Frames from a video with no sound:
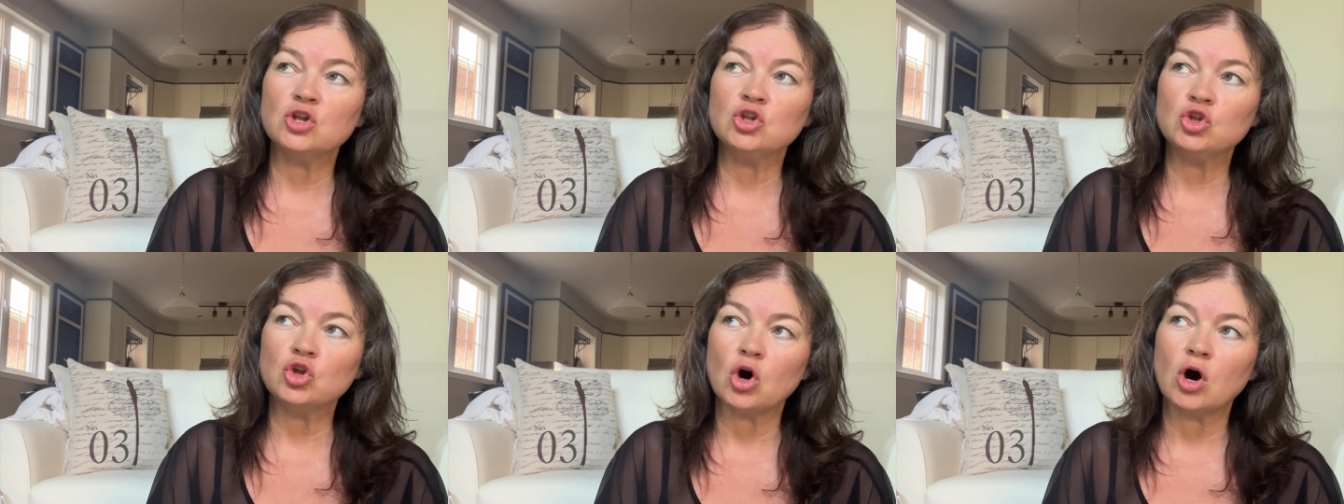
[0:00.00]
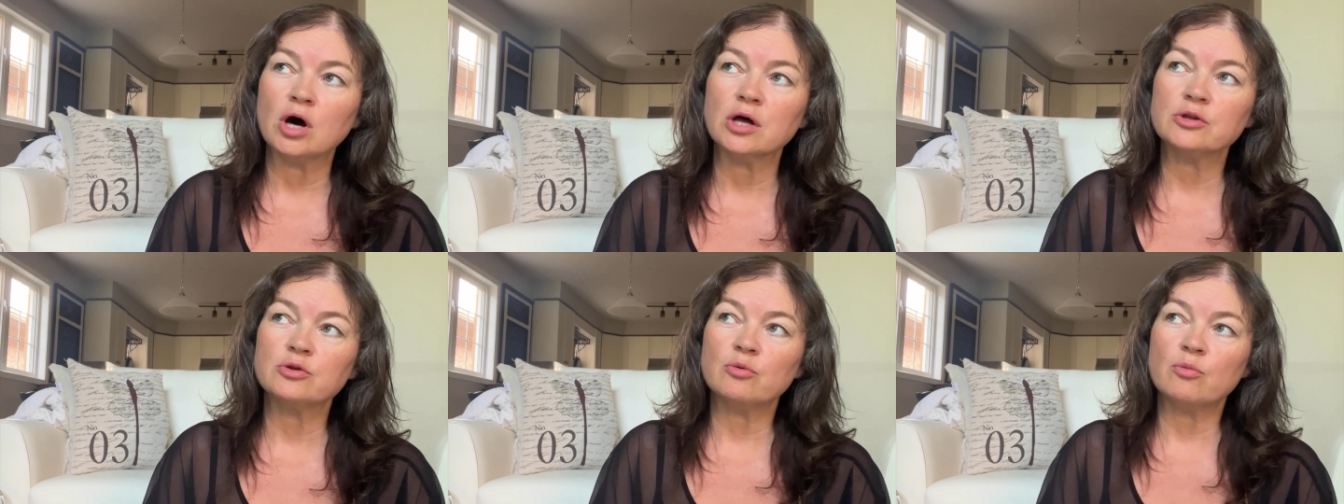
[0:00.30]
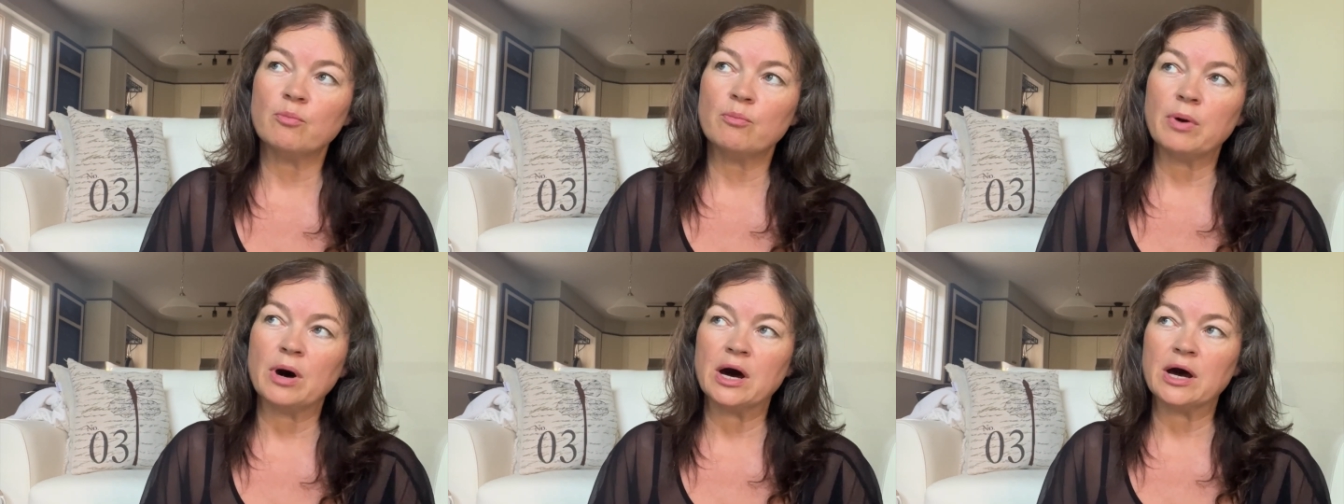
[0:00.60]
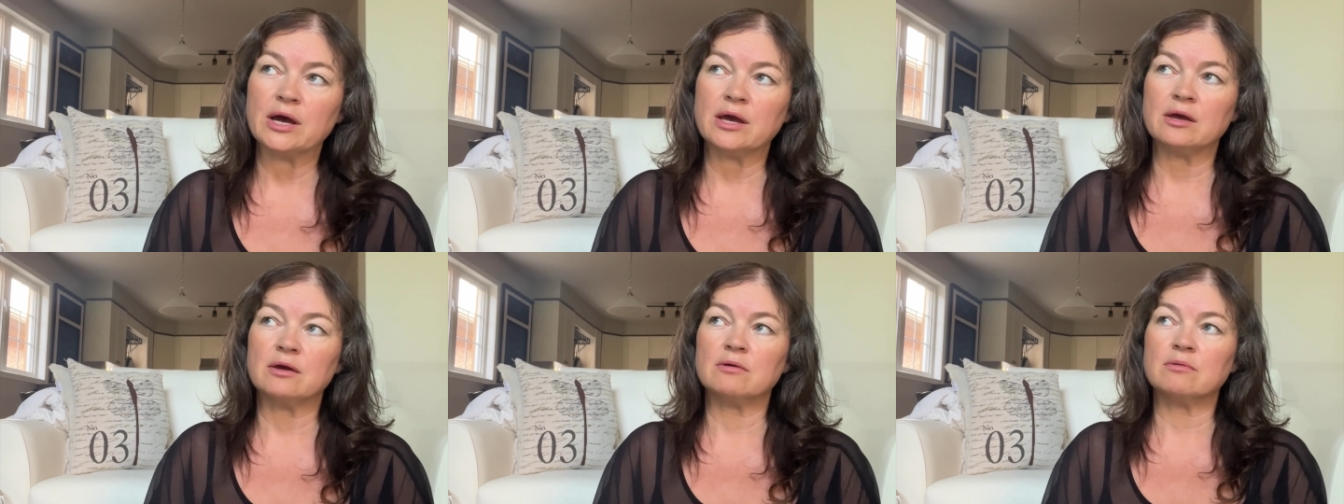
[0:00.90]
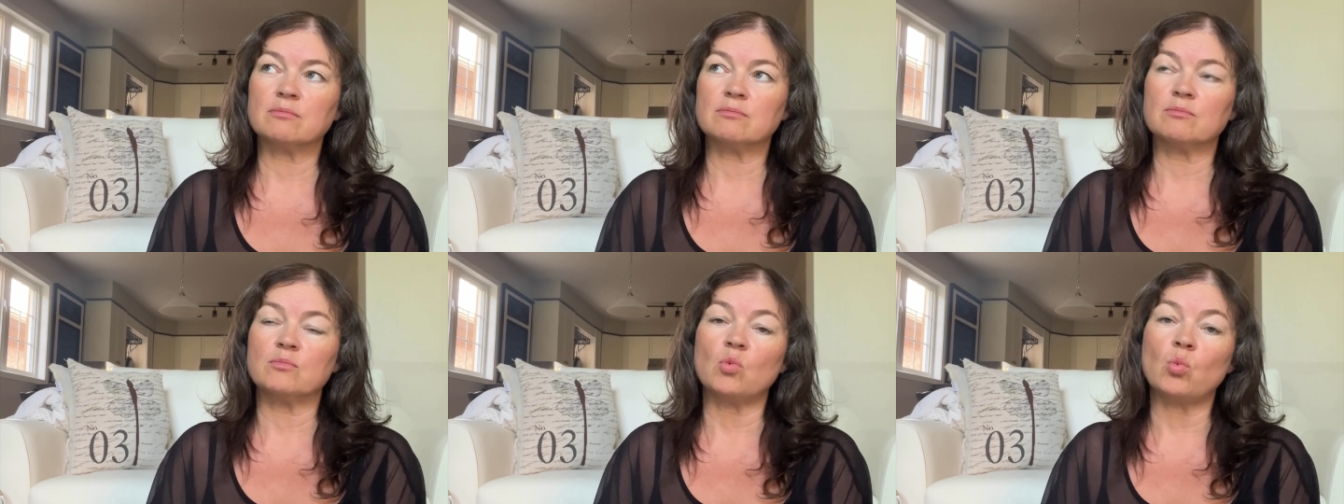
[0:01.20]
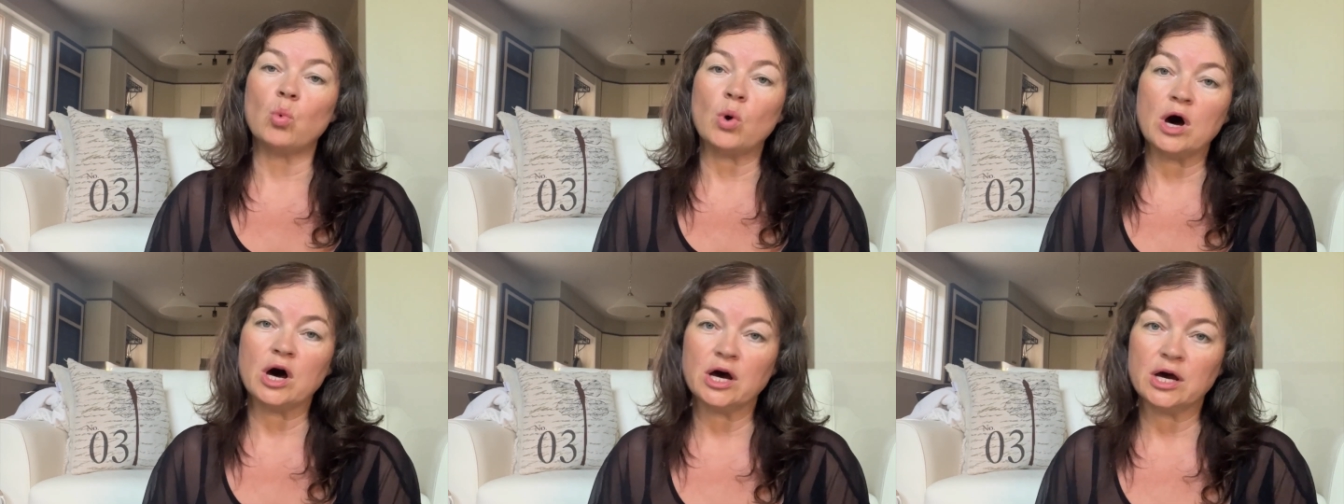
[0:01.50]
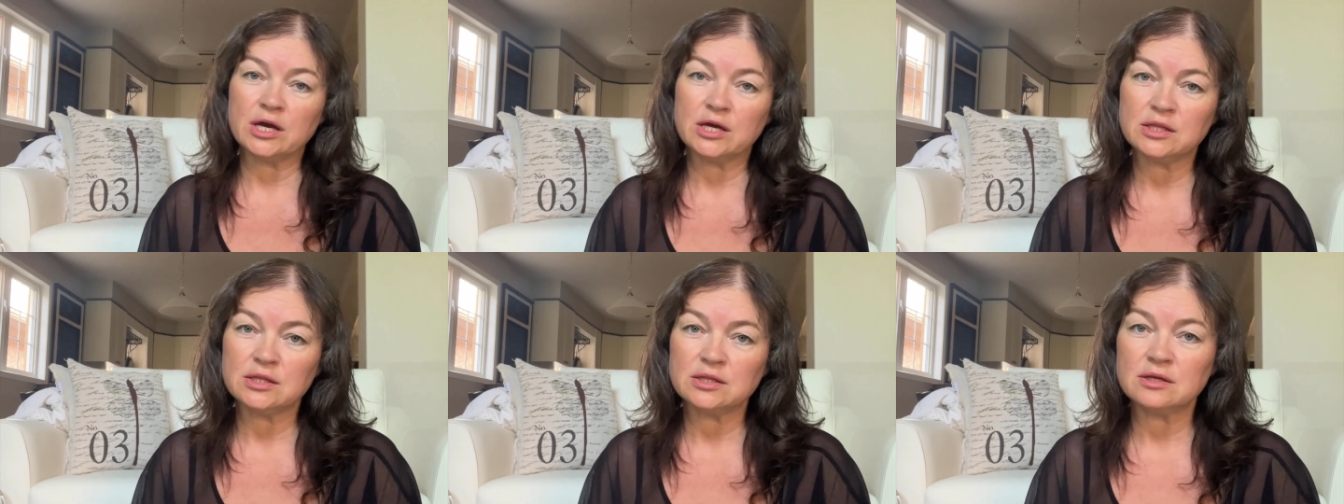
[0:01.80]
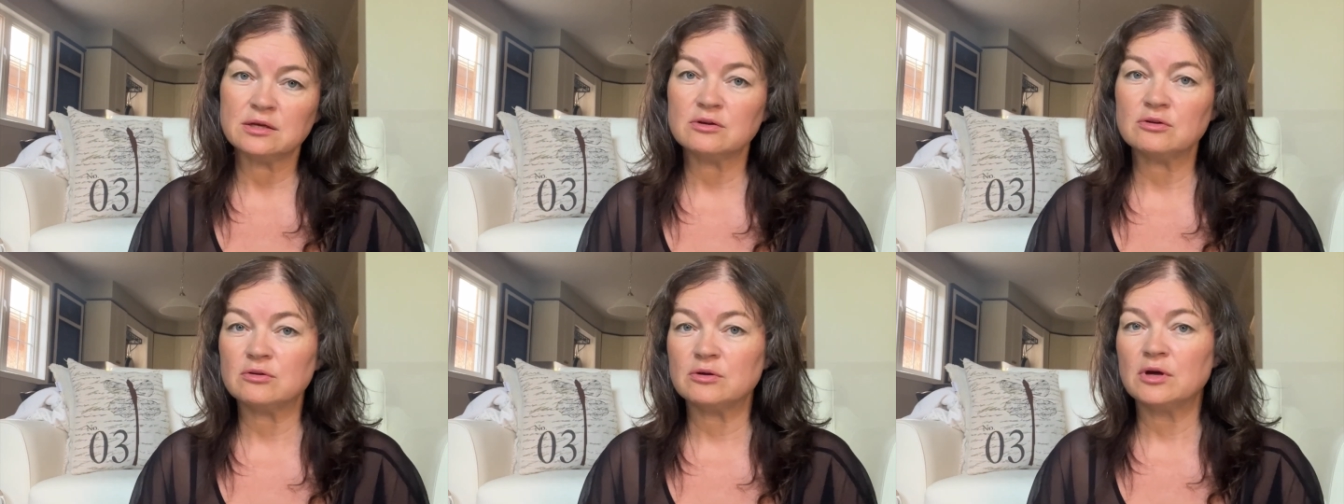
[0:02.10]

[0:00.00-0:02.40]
not buying wine,